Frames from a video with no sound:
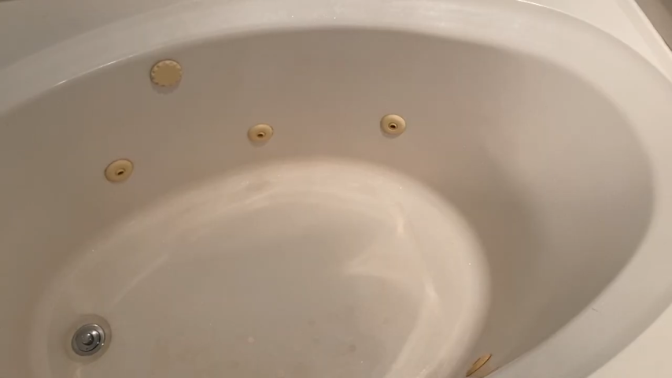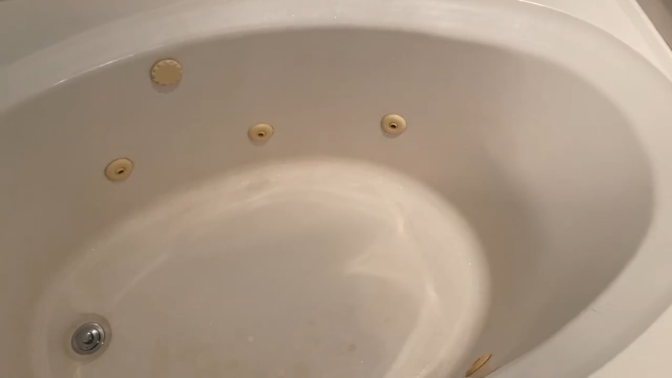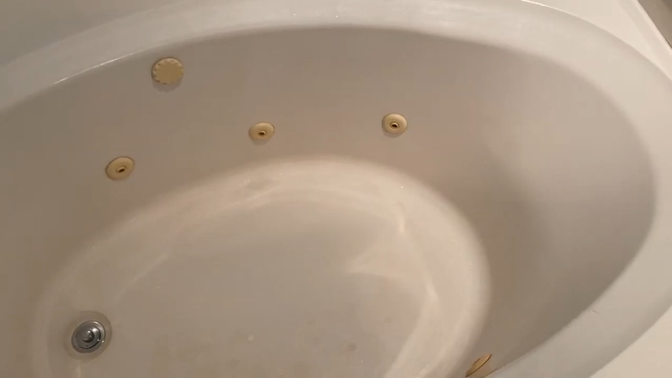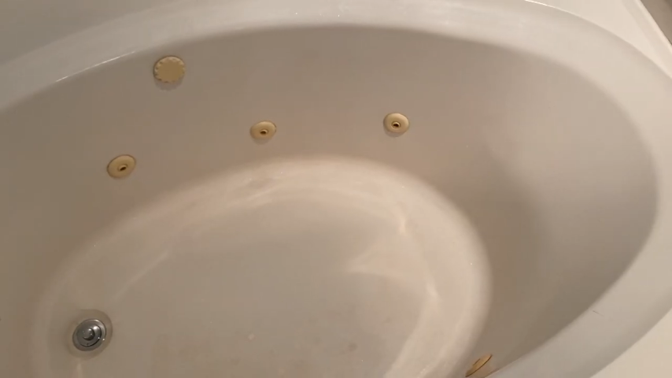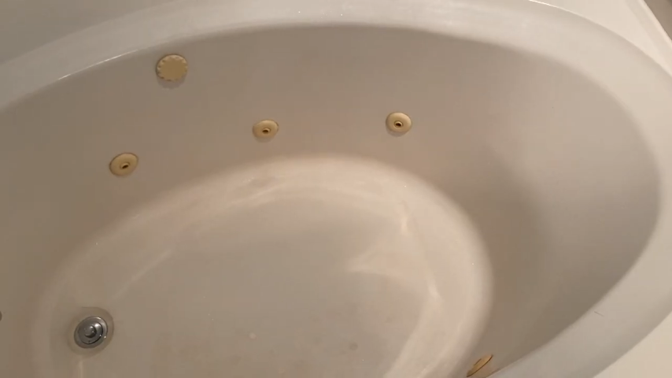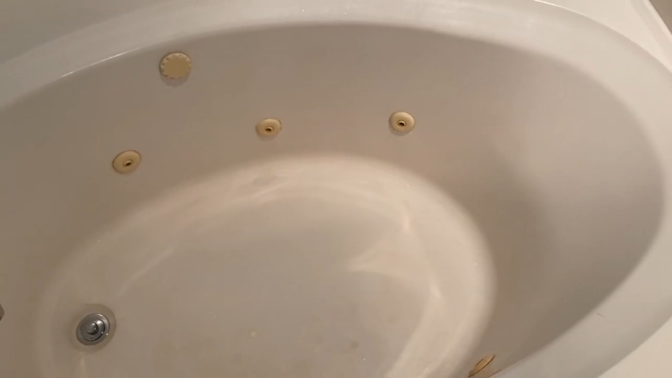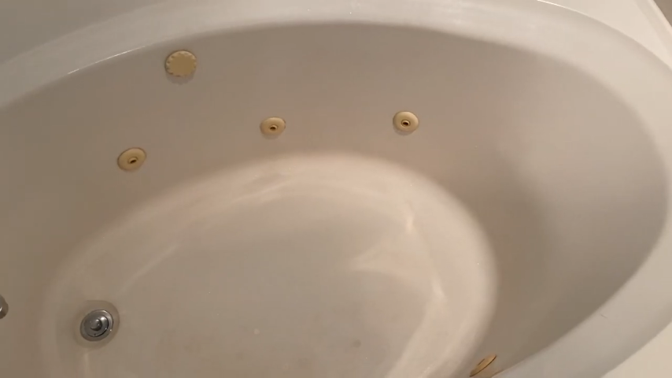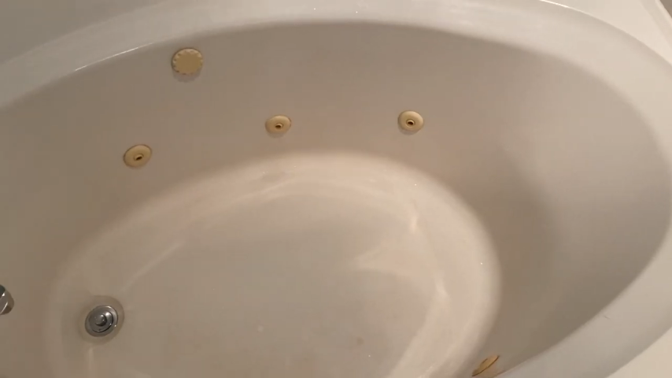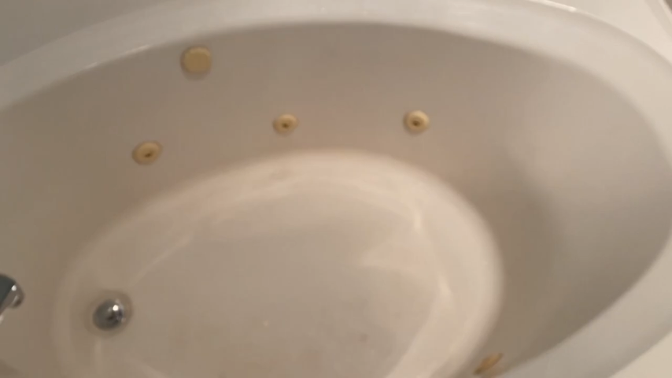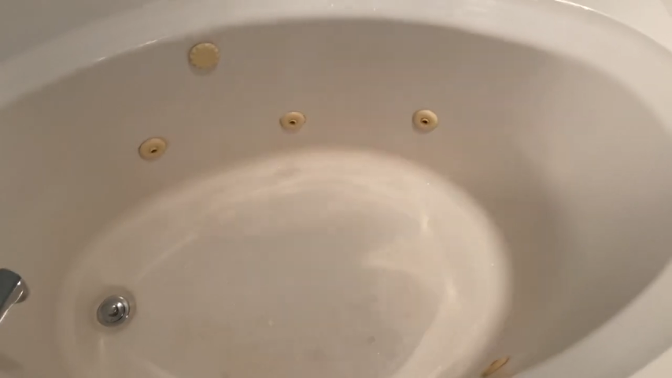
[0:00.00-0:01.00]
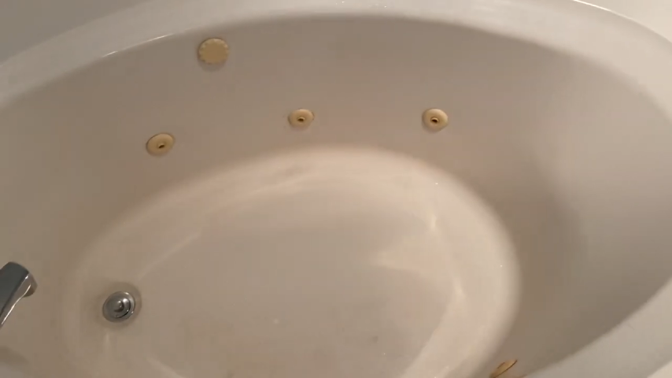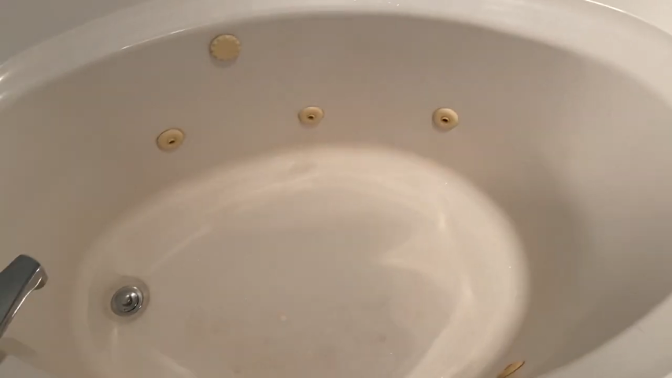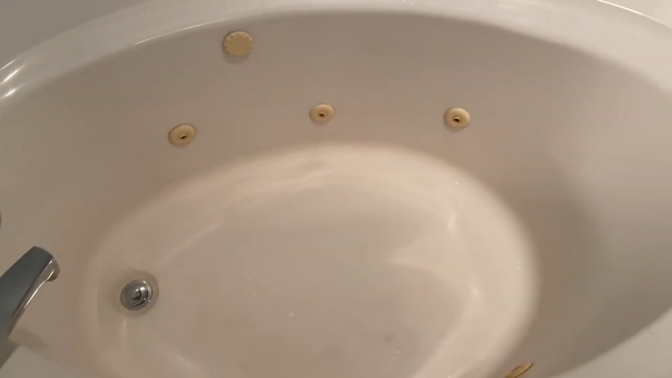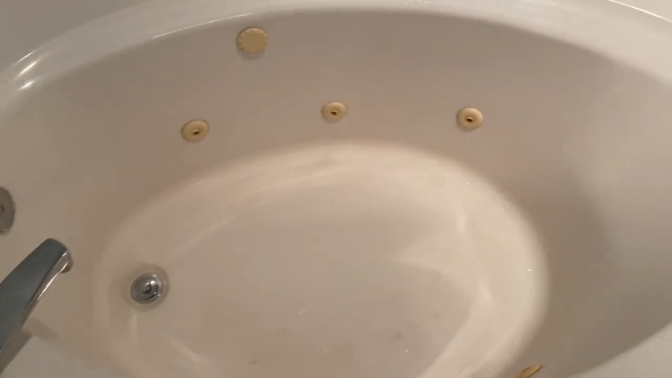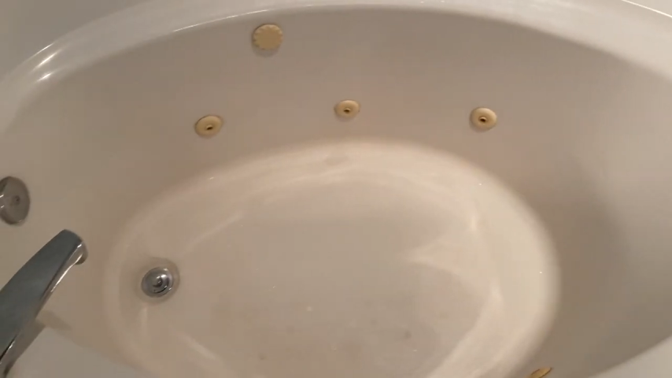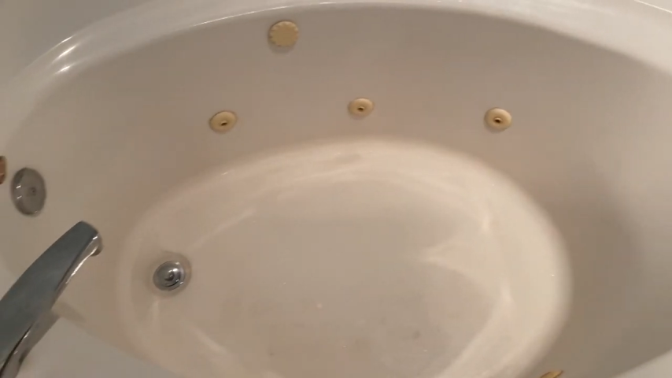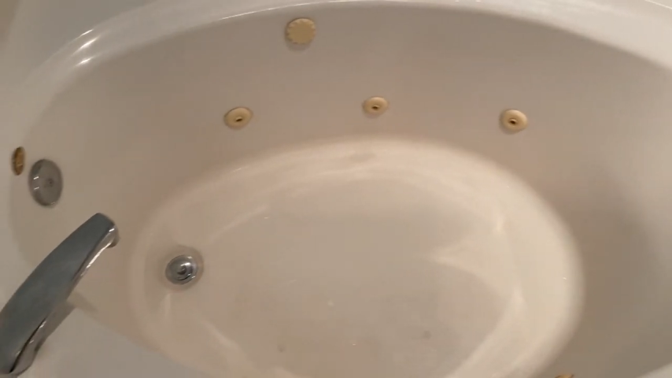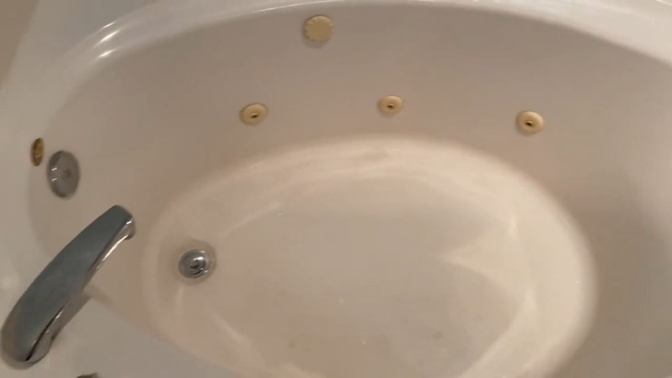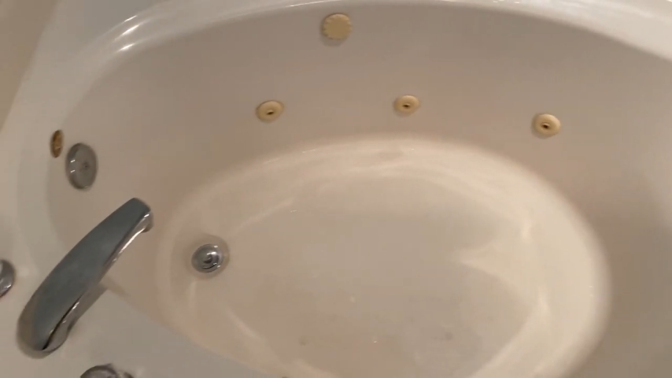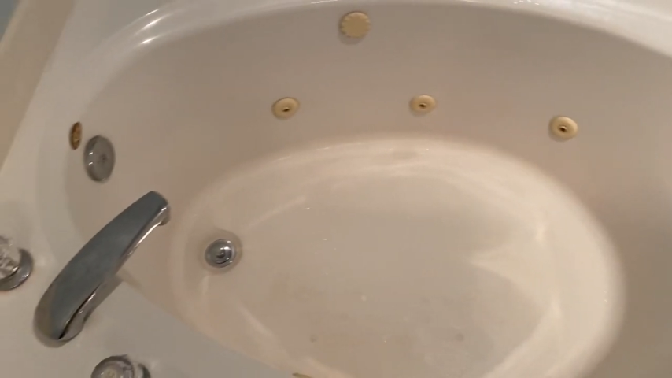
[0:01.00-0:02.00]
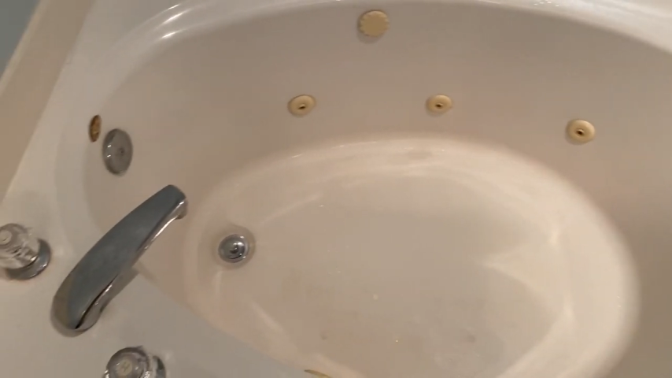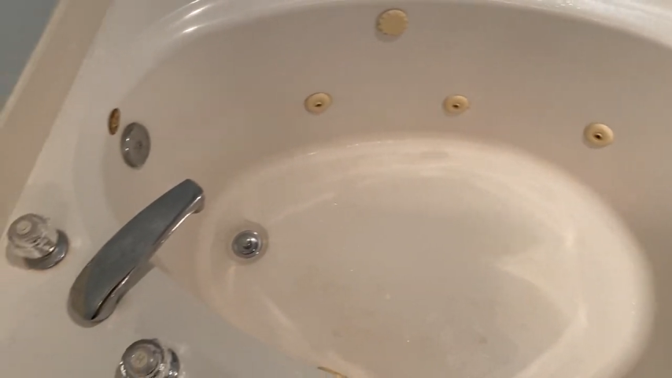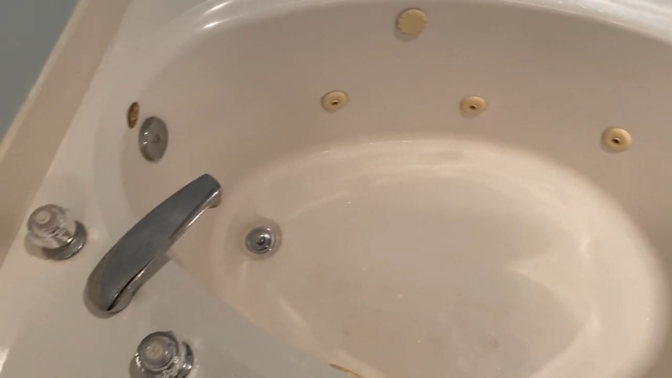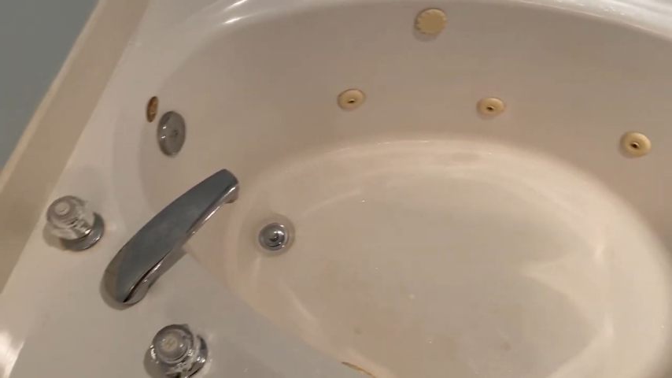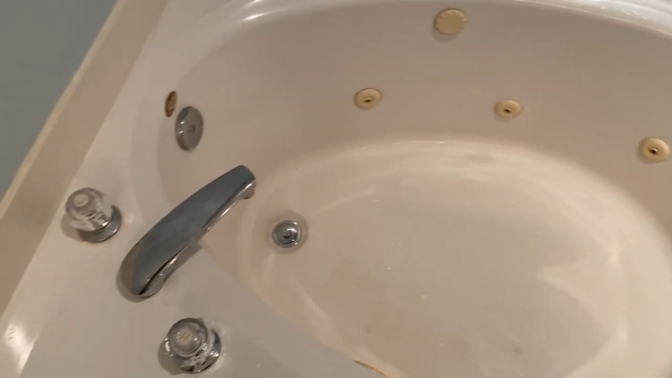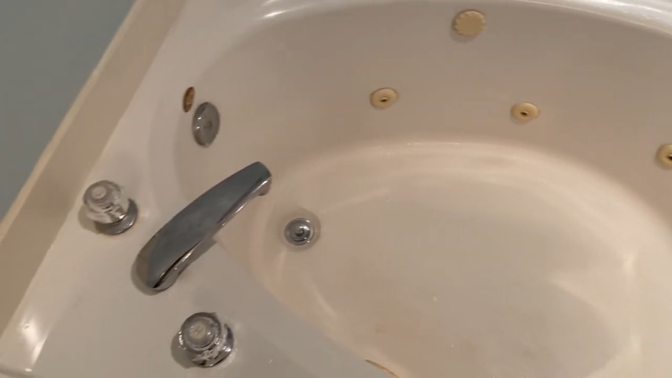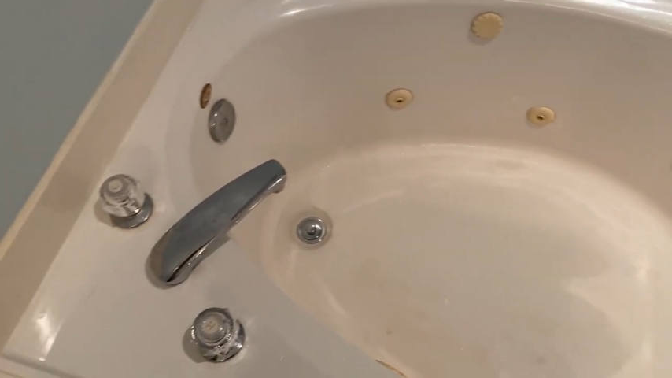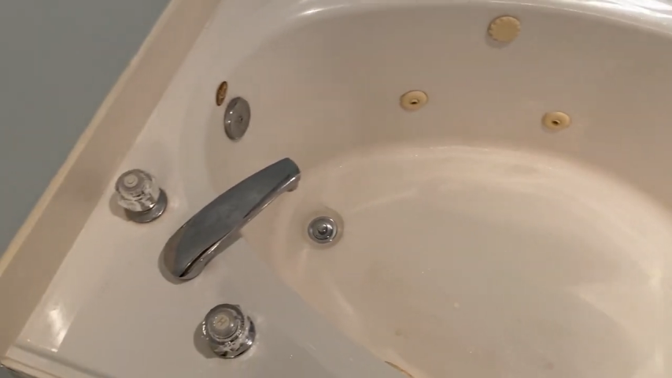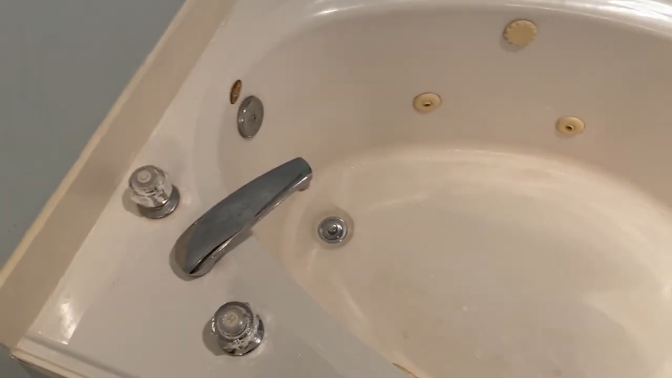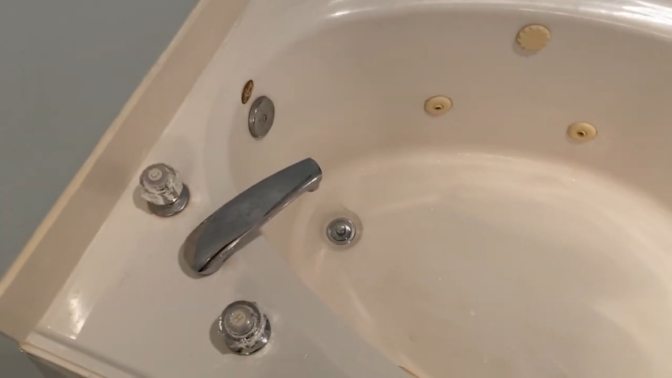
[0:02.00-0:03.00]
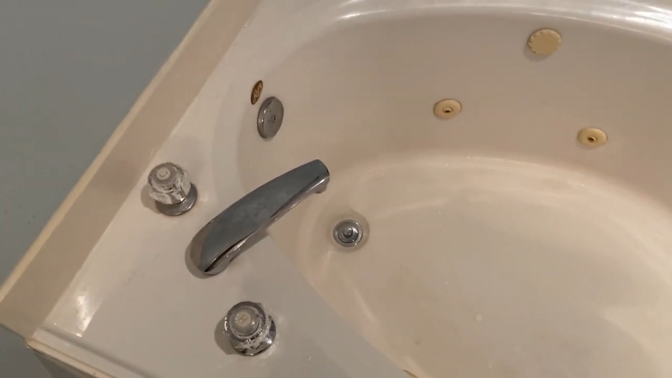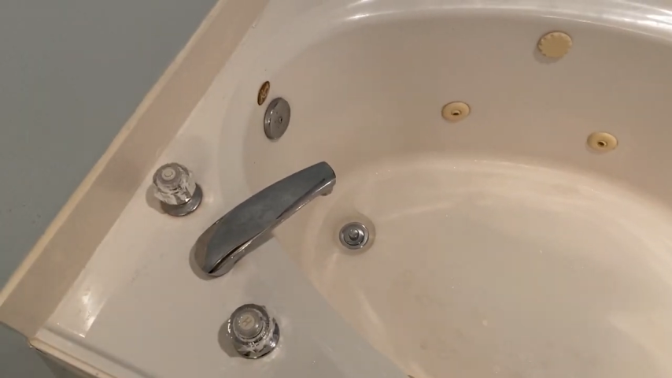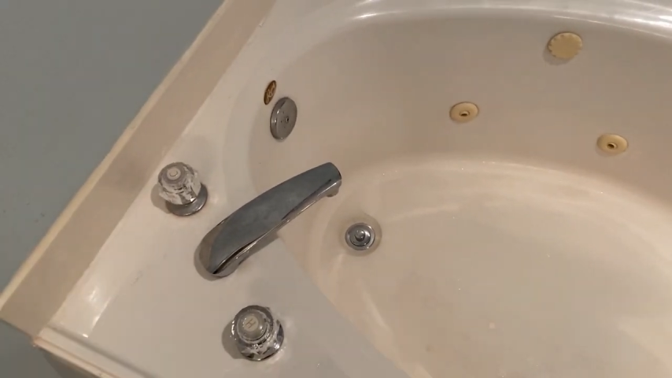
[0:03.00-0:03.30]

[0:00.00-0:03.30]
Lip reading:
[unreadable: no face in view]